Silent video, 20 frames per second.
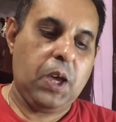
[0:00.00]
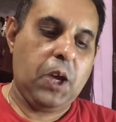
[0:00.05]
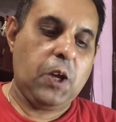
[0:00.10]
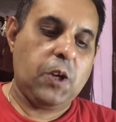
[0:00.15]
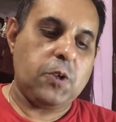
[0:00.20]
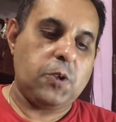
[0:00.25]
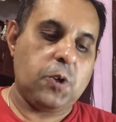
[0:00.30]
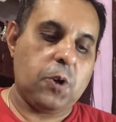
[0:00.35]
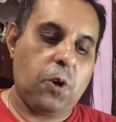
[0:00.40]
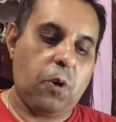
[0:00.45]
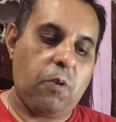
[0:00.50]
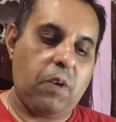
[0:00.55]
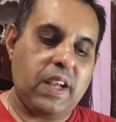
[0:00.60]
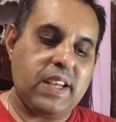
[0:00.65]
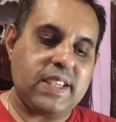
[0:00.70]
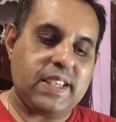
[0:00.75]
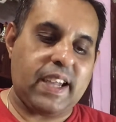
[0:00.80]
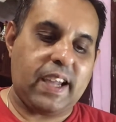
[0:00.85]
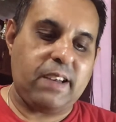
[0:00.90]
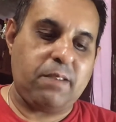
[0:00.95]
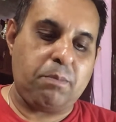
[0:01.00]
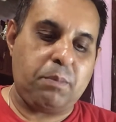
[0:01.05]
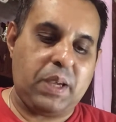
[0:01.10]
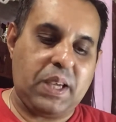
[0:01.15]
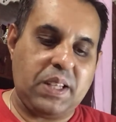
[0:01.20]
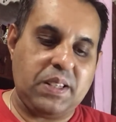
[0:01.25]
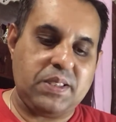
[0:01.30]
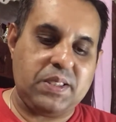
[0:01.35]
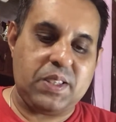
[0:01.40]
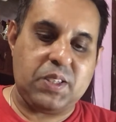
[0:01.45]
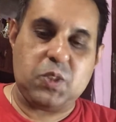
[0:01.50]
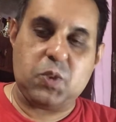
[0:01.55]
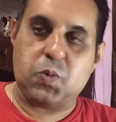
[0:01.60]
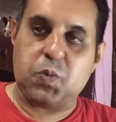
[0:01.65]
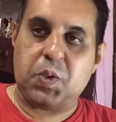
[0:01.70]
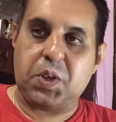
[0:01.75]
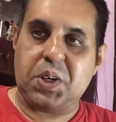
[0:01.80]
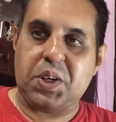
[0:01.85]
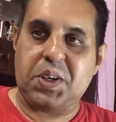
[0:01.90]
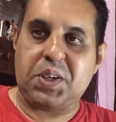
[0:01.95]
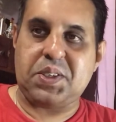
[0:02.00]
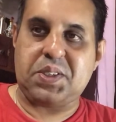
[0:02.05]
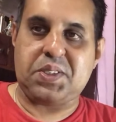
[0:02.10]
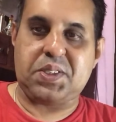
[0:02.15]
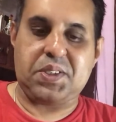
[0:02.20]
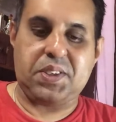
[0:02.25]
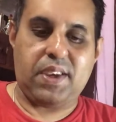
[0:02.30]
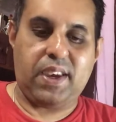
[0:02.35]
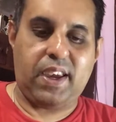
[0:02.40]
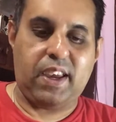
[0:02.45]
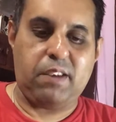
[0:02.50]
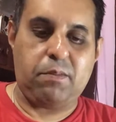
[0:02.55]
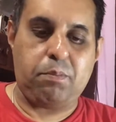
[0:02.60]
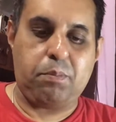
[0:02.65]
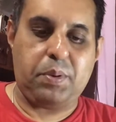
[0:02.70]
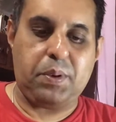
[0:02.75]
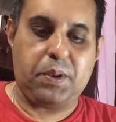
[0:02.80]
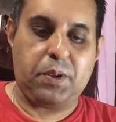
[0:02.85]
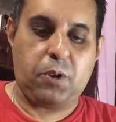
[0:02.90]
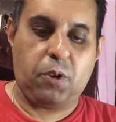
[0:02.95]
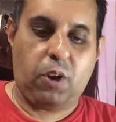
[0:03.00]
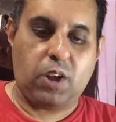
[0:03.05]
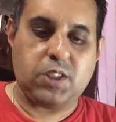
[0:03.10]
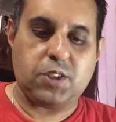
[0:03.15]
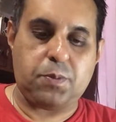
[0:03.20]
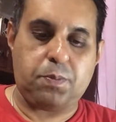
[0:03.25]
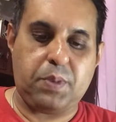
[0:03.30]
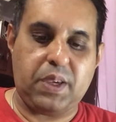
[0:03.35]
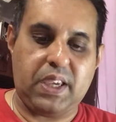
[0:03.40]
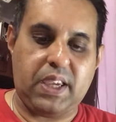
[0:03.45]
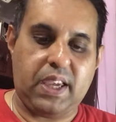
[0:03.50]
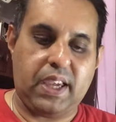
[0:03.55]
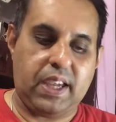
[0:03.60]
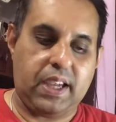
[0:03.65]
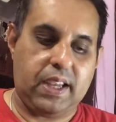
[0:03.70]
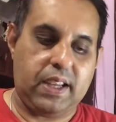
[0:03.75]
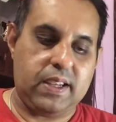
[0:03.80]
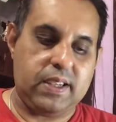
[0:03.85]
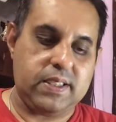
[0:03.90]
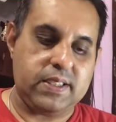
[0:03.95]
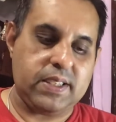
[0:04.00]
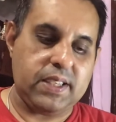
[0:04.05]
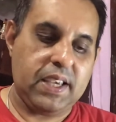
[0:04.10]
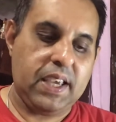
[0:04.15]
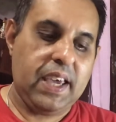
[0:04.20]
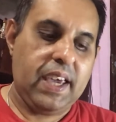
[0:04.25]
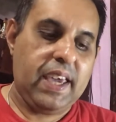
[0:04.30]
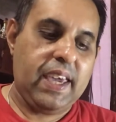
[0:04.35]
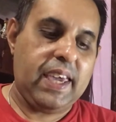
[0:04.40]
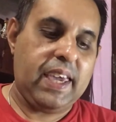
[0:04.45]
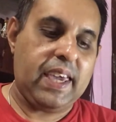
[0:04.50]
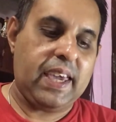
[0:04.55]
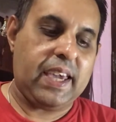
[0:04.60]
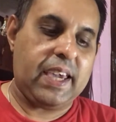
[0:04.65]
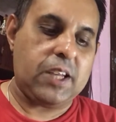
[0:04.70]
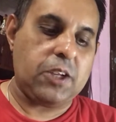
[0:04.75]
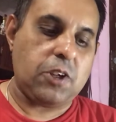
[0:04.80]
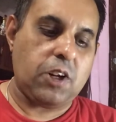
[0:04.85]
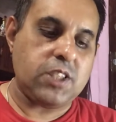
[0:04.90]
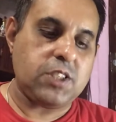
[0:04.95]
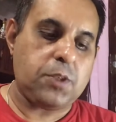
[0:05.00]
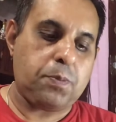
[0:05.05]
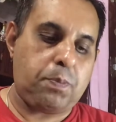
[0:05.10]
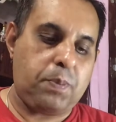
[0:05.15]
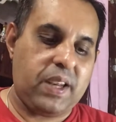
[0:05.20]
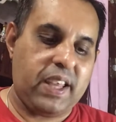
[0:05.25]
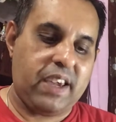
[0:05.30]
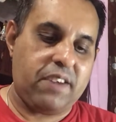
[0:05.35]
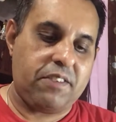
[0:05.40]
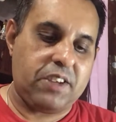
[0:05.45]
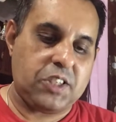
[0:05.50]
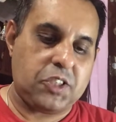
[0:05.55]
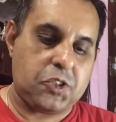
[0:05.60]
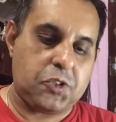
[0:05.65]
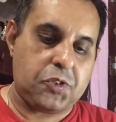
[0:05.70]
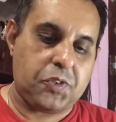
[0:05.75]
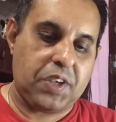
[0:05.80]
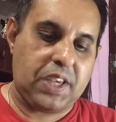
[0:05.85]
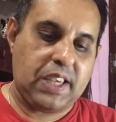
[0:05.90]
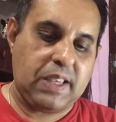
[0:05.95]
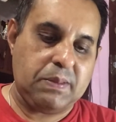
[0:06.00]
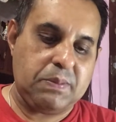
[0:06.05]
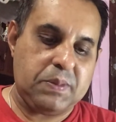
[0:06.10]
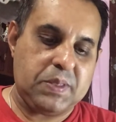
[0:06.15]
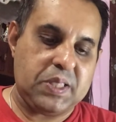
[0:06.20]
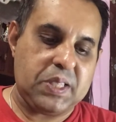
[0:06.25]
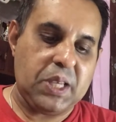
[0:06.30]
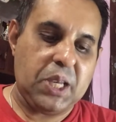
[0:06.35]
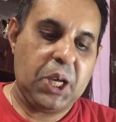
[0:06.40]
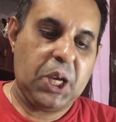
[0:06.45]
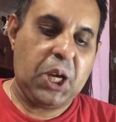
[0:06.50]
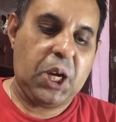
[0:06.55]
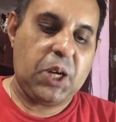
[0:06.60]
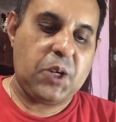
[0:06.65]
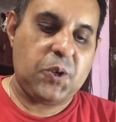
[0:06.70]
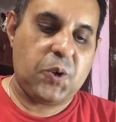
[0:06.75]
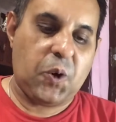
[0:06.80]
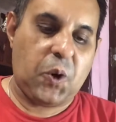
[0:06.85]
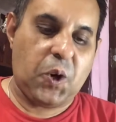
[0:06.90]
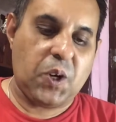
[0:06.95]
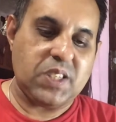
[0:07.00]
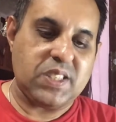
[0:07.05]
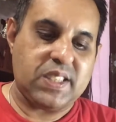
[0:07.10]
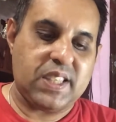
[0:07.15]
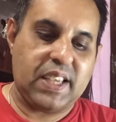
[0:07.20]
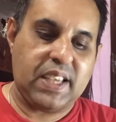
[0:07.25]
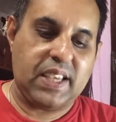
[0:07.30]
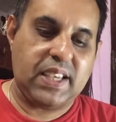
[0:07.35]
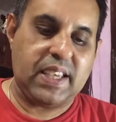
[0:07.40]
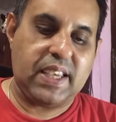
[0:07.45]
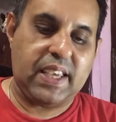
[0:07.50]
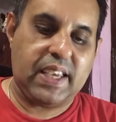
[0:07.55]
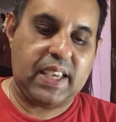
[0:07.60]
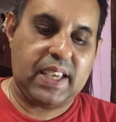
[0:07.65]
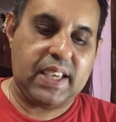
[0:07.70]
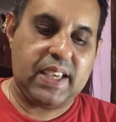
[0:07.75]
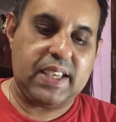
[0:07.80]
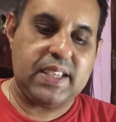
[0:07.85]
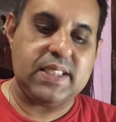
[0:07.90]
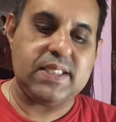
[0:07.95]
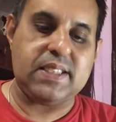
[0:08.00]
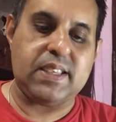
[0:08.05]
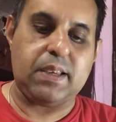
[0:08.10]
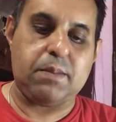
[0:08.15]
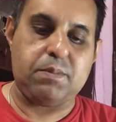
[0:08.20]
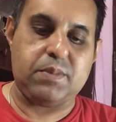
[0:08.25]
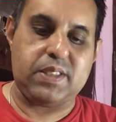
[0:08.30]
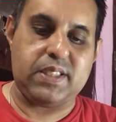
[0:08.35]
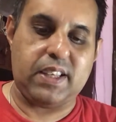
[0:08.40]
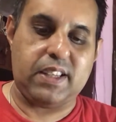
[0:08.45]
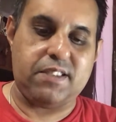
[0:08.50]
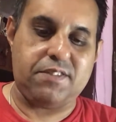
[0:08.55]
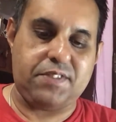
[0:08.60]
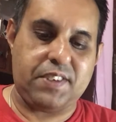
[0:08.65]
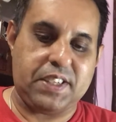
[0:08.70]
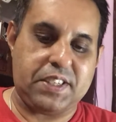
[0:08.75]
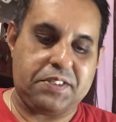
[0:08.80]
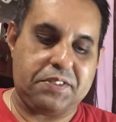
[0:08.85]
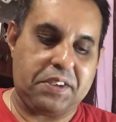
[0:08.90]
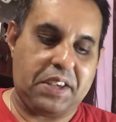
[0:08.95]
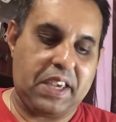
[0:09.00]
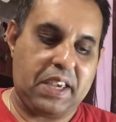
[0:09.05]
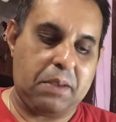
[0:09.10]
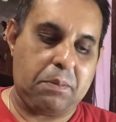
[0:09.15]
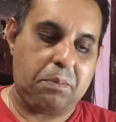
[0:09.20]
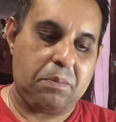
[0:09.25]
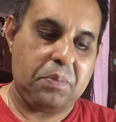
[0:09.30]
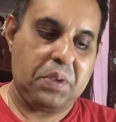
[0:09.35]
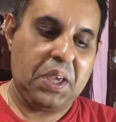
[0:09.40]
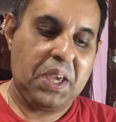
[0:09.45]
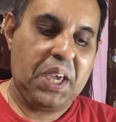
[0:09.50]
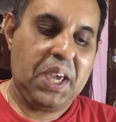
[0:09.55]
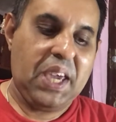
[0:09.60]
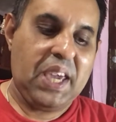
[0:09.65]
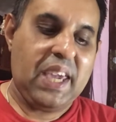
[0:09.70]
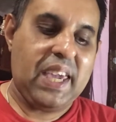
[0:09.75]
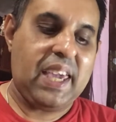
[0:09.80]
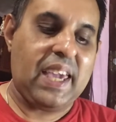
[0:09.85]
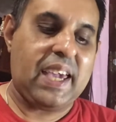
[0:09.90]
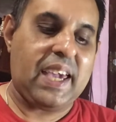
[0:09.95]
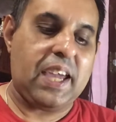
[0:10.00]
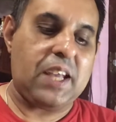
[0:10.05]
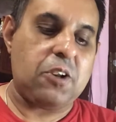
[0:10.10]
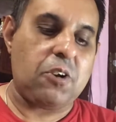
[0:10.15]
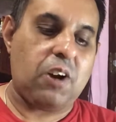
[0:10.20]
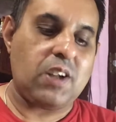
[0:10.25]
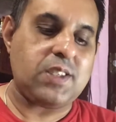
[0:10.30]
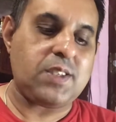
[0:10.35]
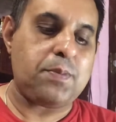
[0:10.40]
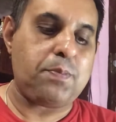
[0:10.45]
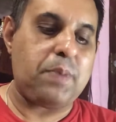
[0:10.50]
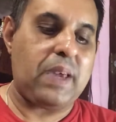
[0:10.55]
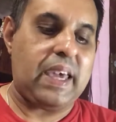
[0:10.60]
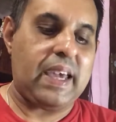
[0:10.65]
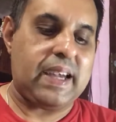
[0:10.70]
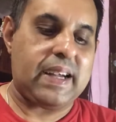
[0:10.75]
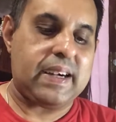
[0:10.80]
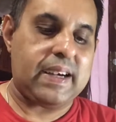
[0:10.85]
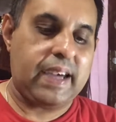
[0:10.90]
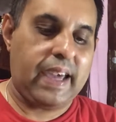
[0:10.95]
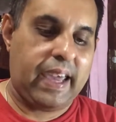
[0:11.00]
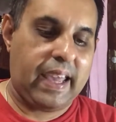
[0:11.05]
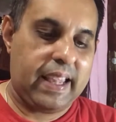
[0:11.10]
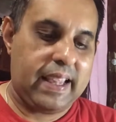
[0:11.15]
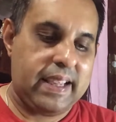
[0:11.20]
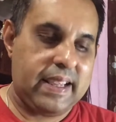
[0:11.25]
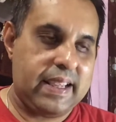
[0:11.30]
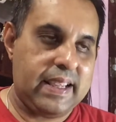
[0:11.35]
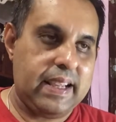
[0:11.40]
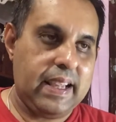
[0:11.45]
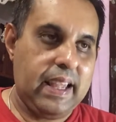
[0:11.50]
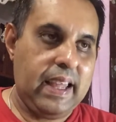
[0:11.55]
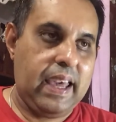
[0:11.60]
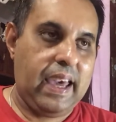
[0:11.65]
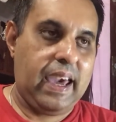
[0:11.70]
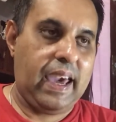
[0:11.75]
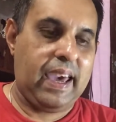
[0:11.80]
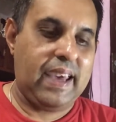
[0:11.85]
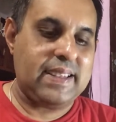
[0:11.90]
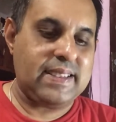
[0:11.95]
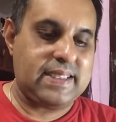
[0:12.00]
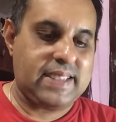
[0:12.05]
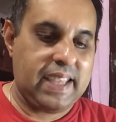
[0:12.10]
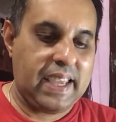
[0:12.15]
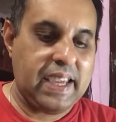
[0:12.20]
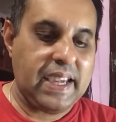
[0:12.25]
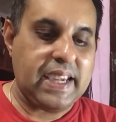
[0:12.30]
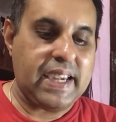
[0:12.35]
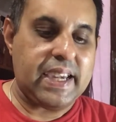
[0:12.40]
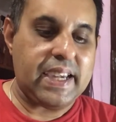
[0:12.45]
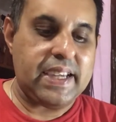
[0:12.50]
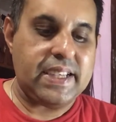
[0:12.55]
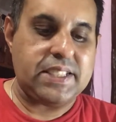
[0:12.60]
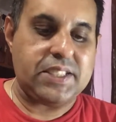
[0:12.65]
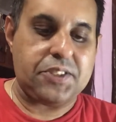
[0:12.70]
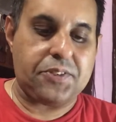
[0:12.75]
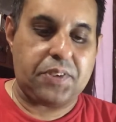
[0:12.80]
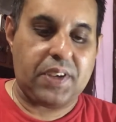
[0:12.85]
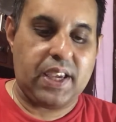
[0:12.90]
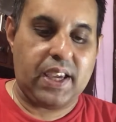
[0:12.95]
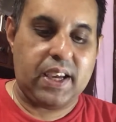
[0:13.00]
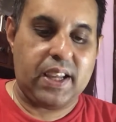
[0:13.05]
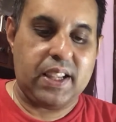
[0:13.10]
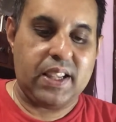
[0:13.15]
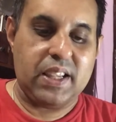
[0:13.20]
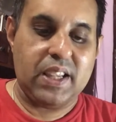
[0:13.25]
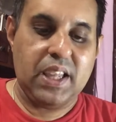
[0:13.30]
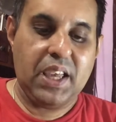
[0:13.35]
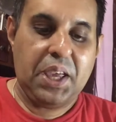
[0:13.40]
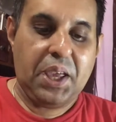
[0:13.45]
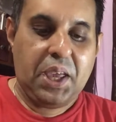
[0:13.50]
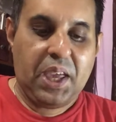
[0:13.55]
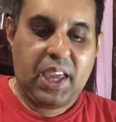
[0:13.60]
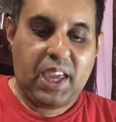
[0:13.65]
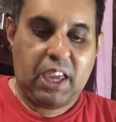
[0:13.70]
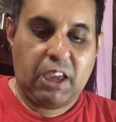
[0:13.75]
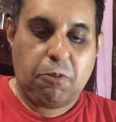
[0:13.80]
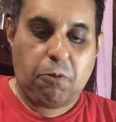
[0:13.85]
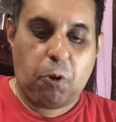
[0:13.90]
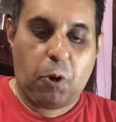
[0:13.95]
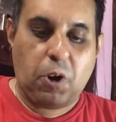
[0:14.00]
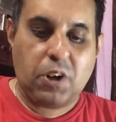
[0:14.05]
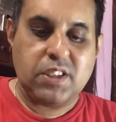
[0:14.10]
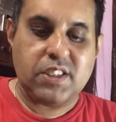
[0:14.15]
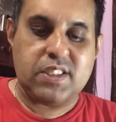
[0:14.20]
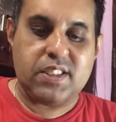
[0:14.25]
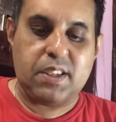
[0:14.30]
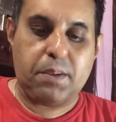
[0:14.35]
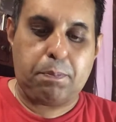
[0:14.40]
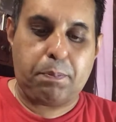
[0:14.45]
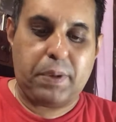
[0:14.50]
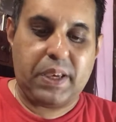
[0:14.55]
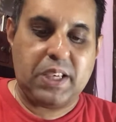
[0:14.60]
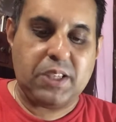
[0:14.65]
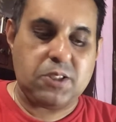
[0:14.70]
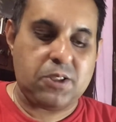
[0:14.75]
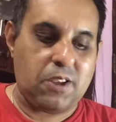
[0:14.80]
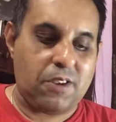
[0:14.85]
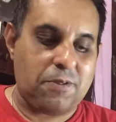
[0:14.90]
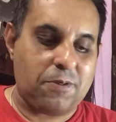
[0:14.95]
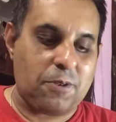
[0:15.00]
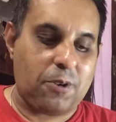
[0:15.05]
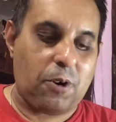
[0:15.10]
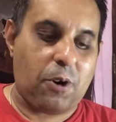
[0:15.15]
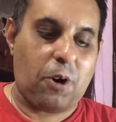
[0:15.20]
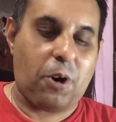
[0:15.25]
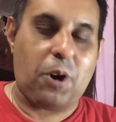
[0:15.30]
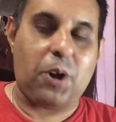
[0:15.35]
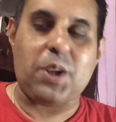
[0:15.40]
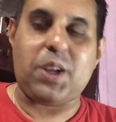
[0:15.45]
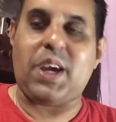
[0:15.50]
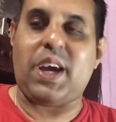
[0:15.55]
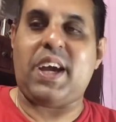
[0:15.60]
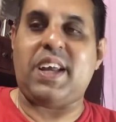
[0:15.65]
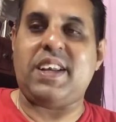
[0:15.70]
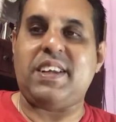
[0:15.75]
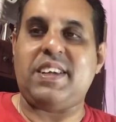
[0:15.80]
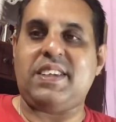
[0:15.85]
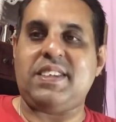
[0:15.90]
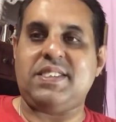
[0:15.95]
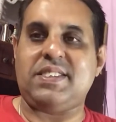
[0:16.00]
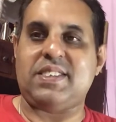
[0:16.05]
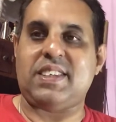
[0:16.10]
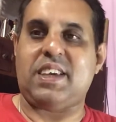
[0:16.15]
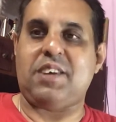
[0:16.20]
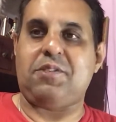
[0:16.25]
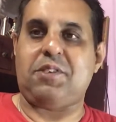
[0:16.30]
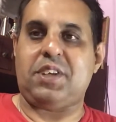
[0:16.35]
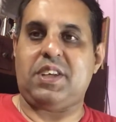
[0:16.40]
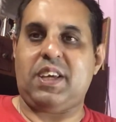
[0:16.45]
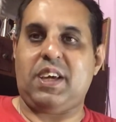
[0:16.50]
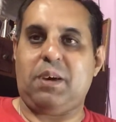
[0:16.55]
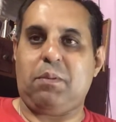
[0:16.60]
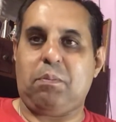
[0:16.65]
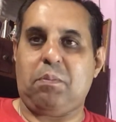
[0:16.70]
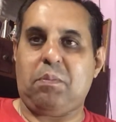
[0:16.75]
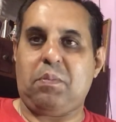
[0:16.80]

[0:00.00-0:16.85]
No one can mean these words and not be healed. He cannot play with dreams nor think he is himself a dream. He cannot make a hell and think it real. He wants the peace of God and it is given him.